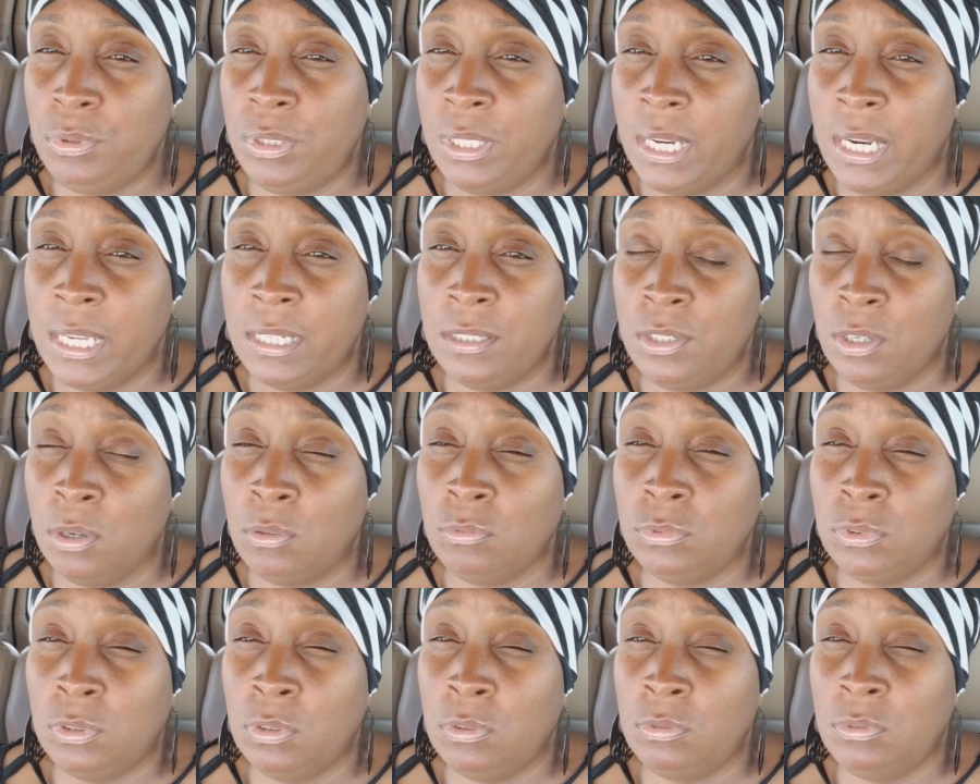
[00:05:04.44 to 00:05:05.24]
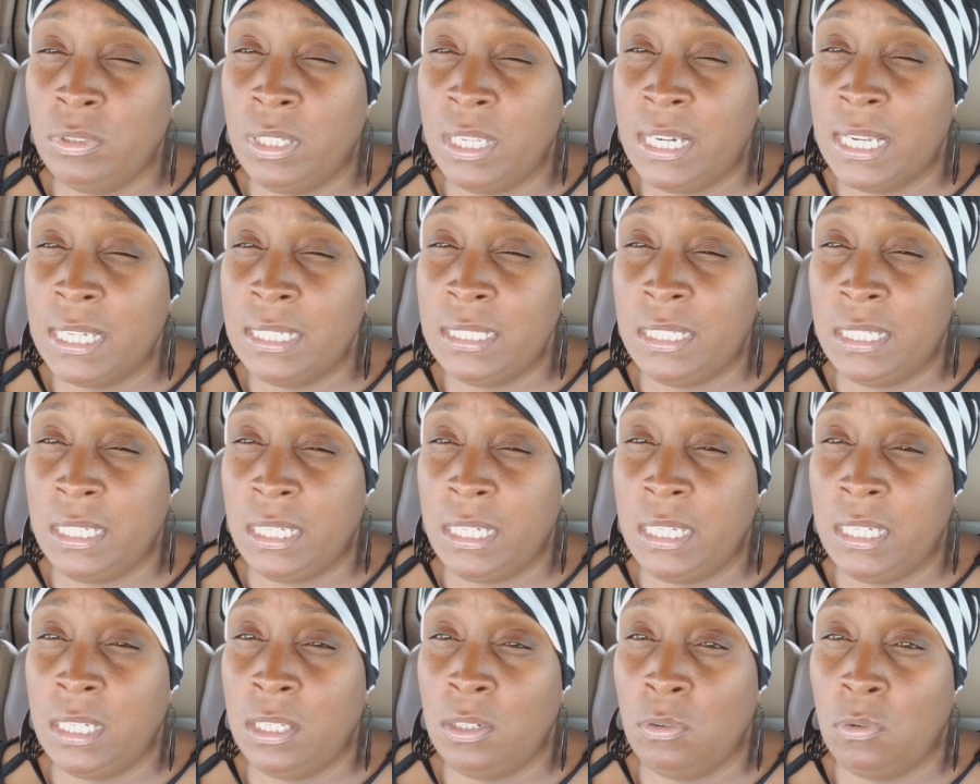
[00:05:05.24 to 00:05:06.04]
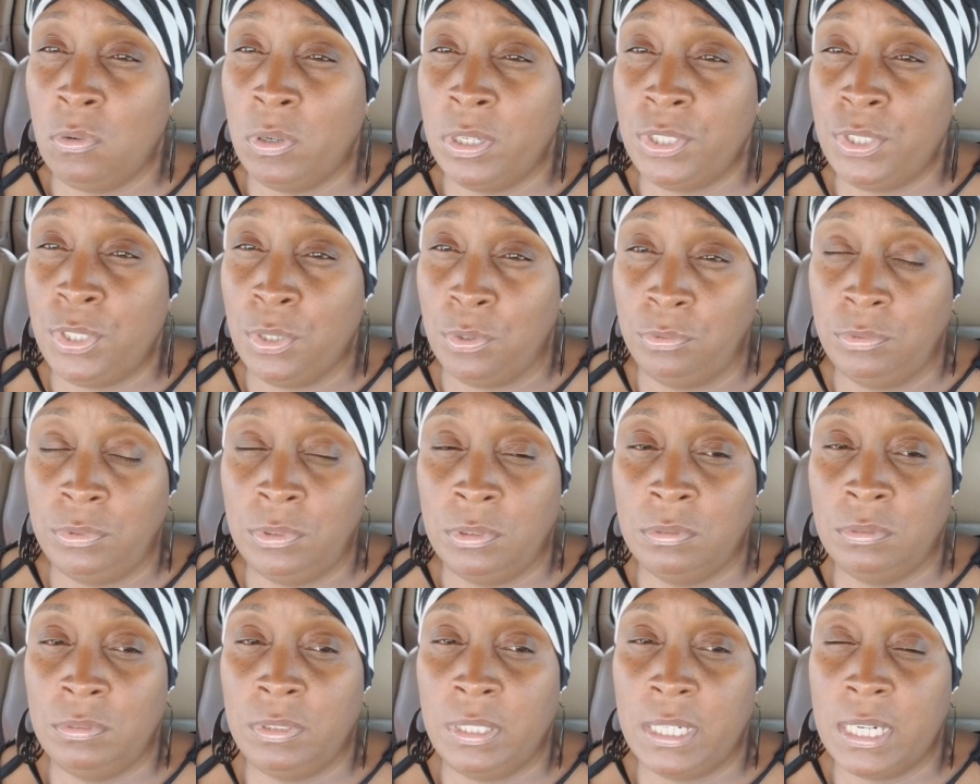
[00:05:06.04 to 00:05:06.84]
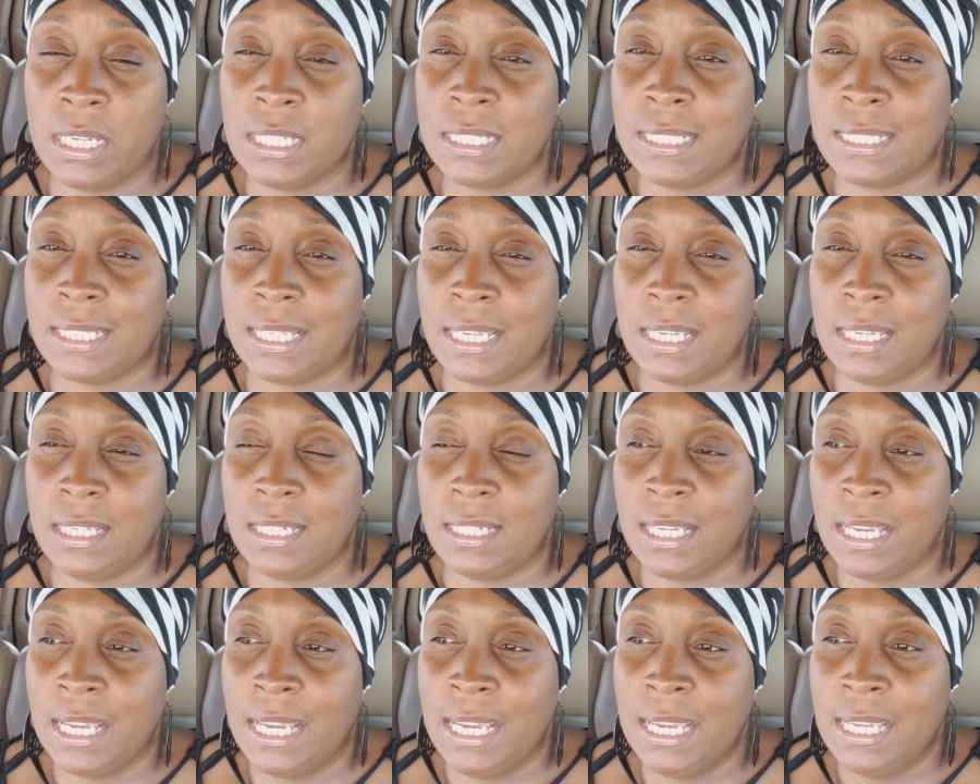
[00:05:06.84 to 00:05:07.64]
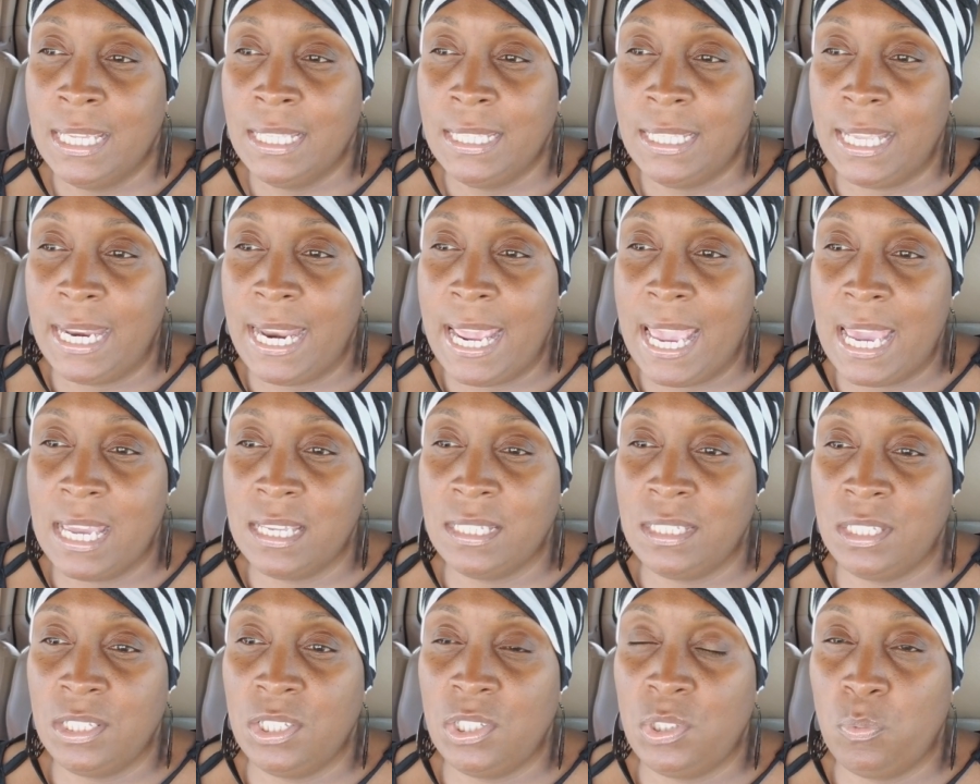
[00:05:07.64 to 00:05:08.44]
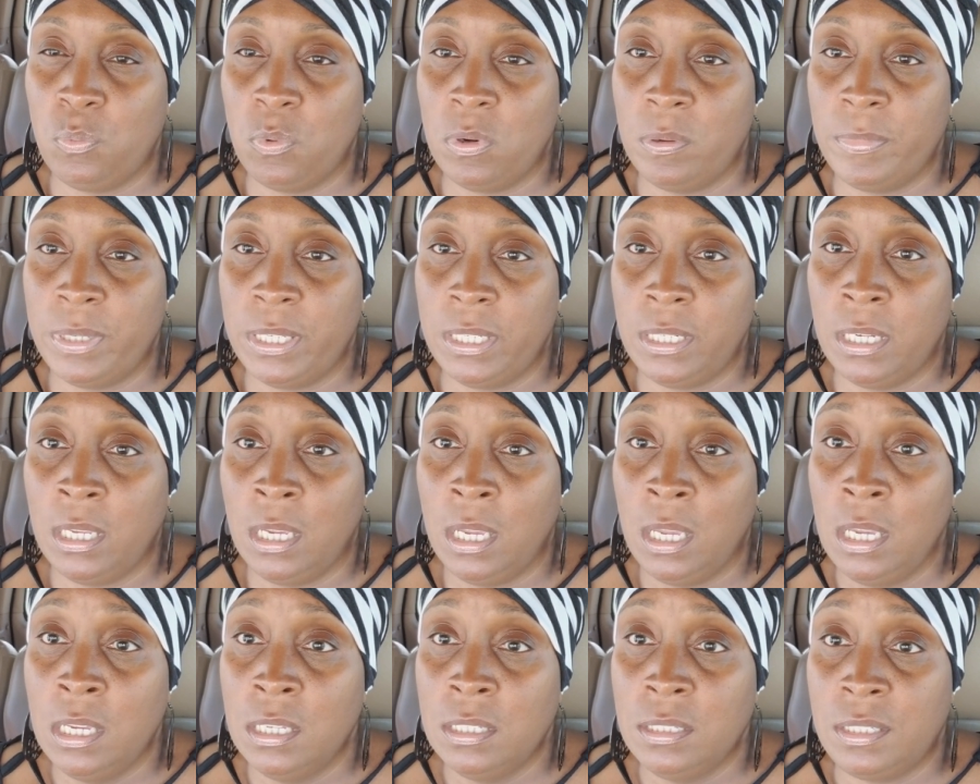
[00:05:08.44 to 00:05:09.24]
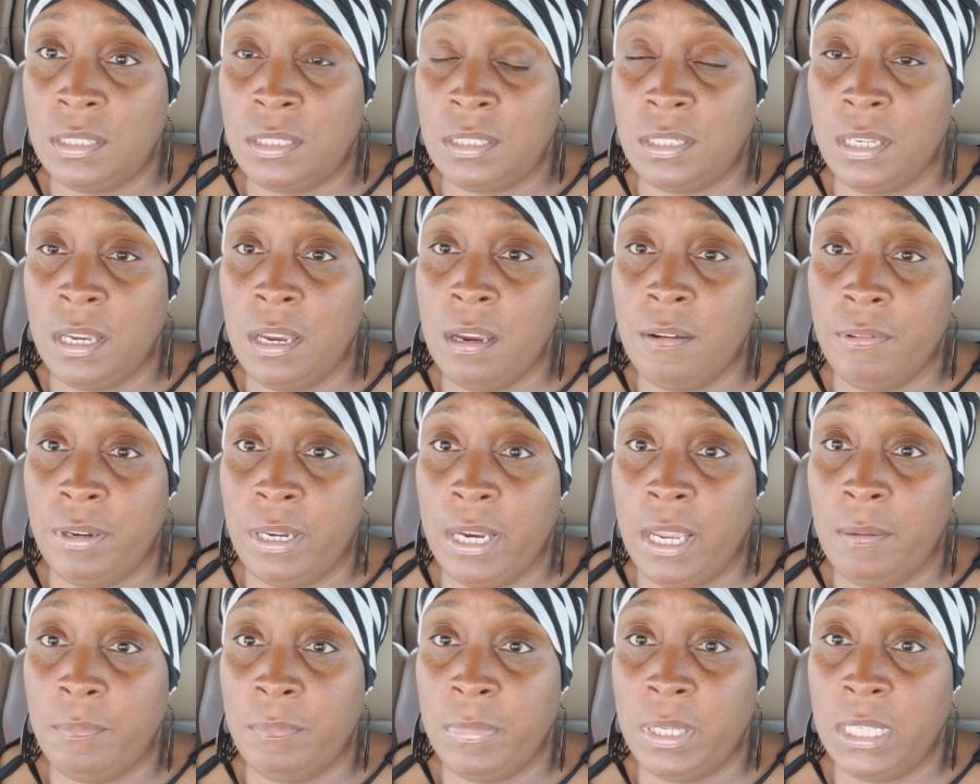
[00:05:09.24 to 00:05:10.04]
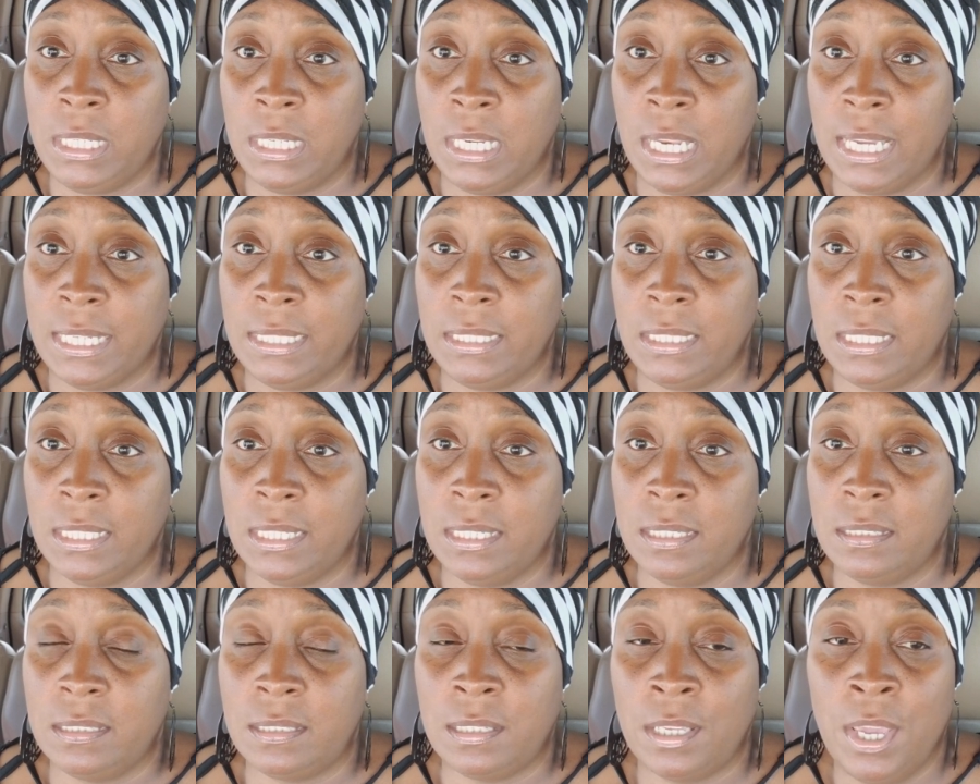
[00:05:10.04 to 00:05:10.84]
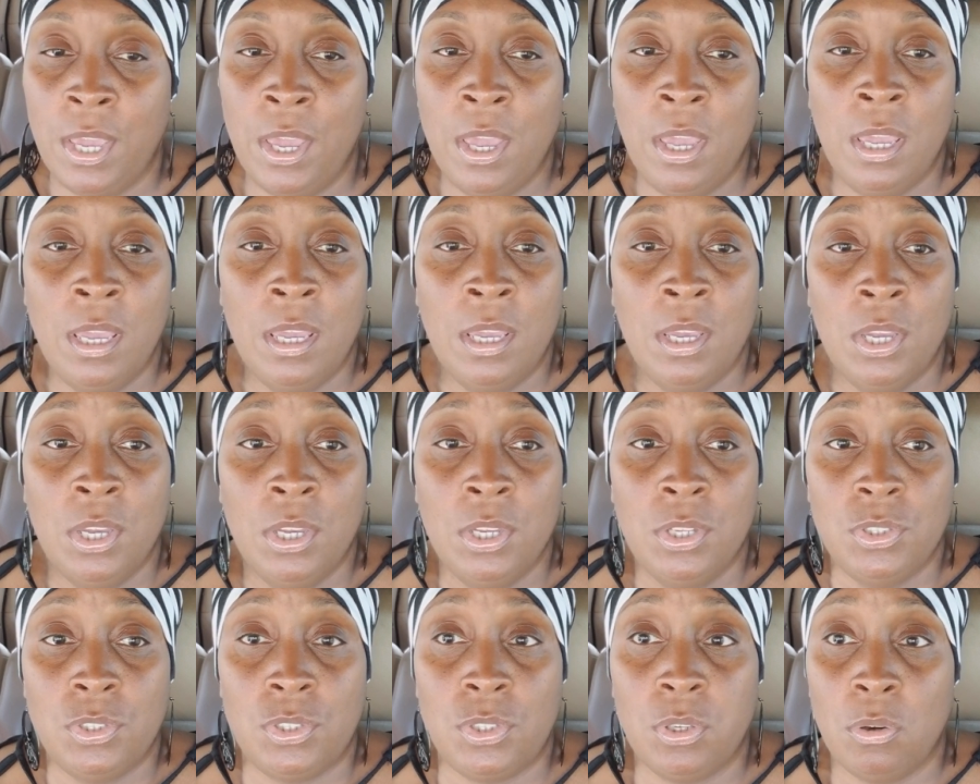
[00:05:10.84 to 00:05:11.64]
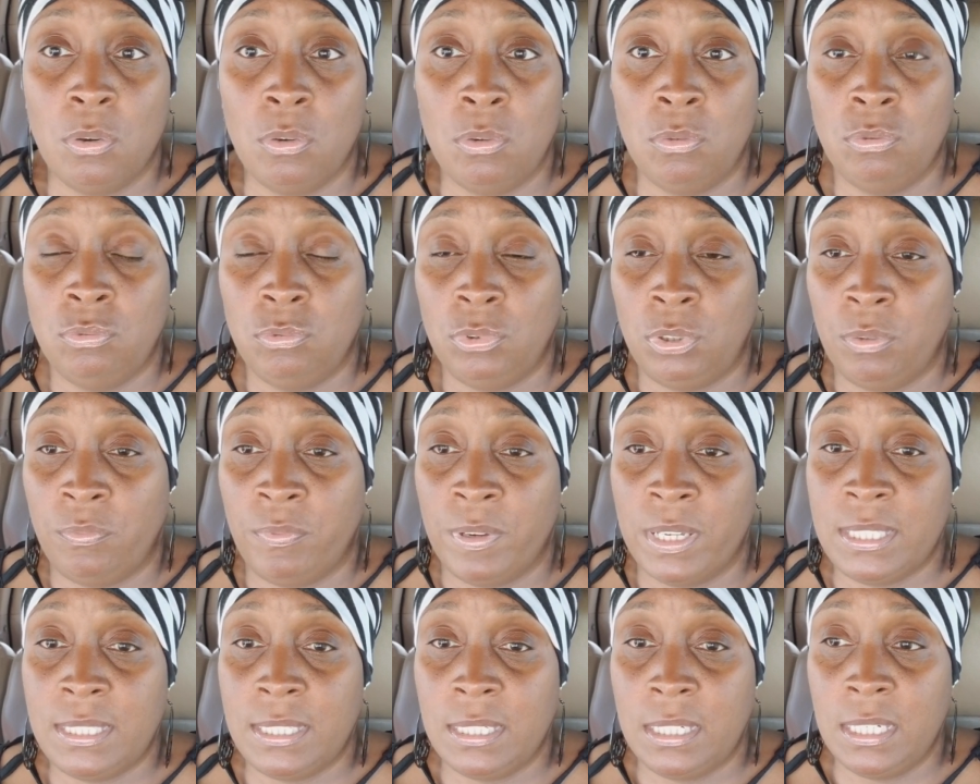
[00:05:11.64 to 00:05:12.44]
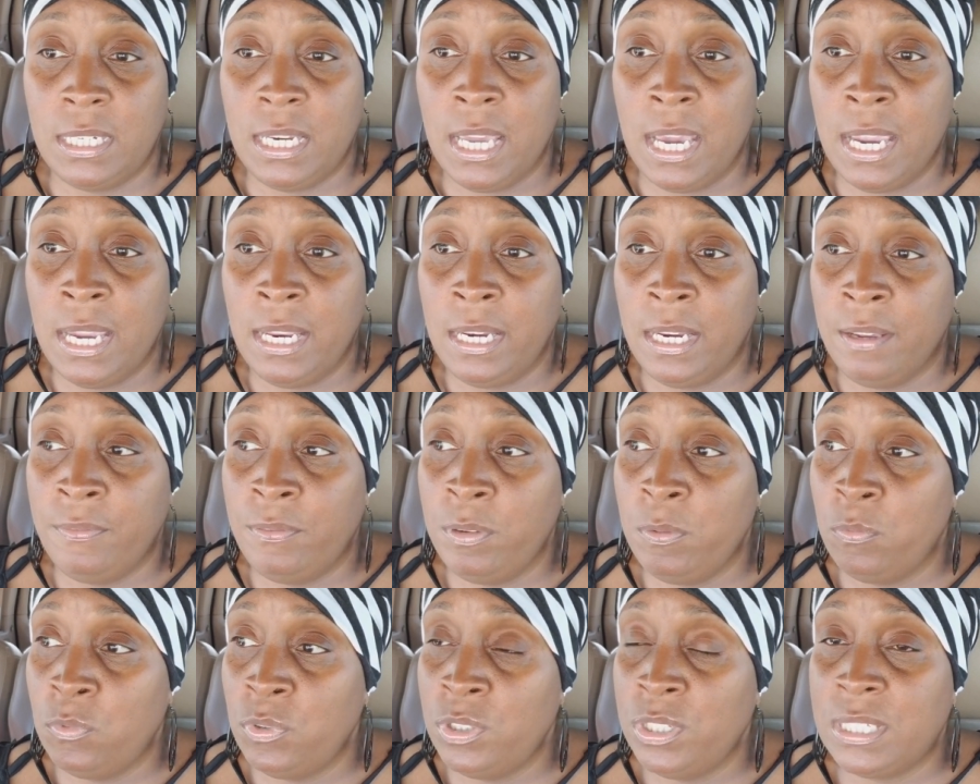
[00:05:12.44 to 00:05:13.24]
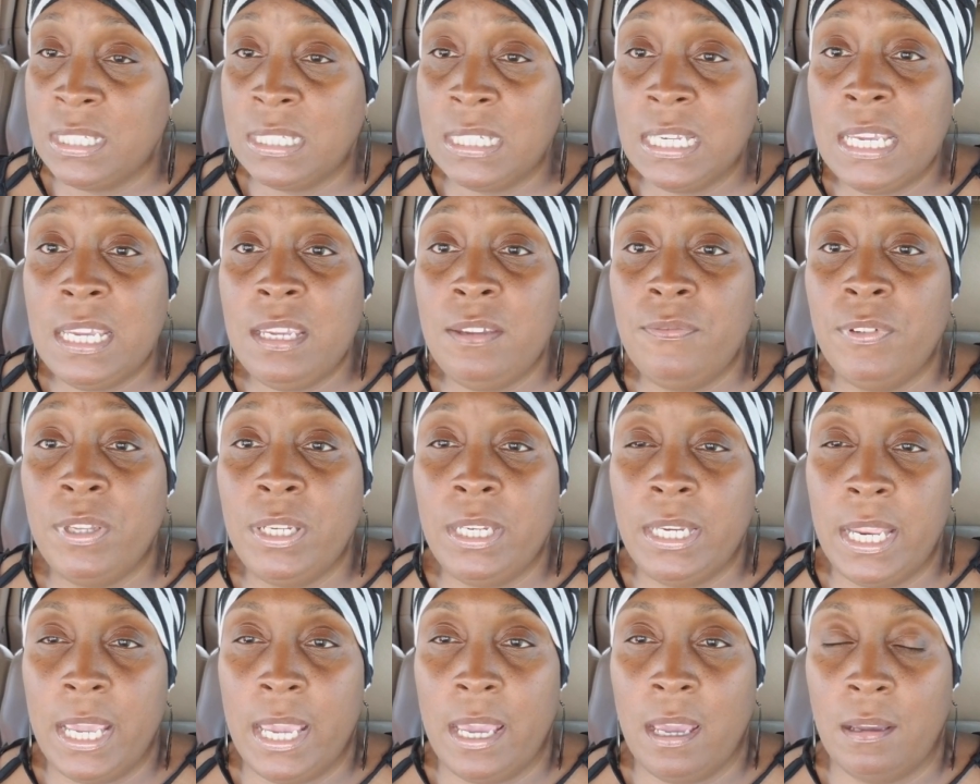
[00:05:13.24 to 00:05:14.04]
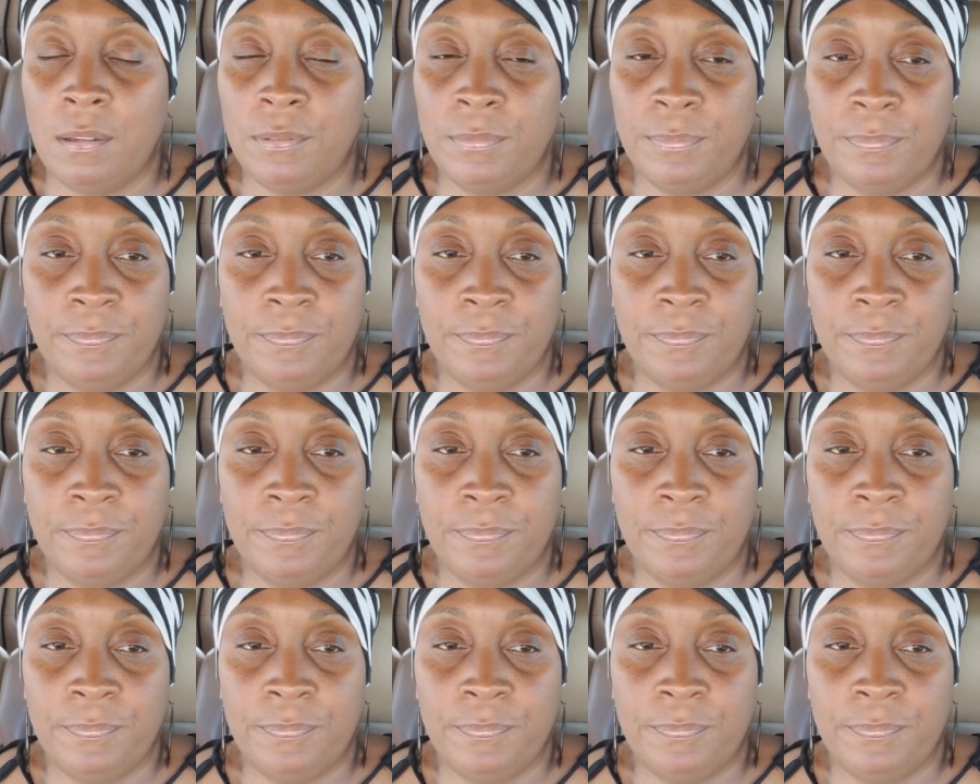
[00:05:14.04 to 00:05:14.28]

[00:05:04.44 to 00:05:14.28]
that I don't know that I did or I don't know that I said that has this woman staring at me like this? So the rest of the night, everyone's leaving now.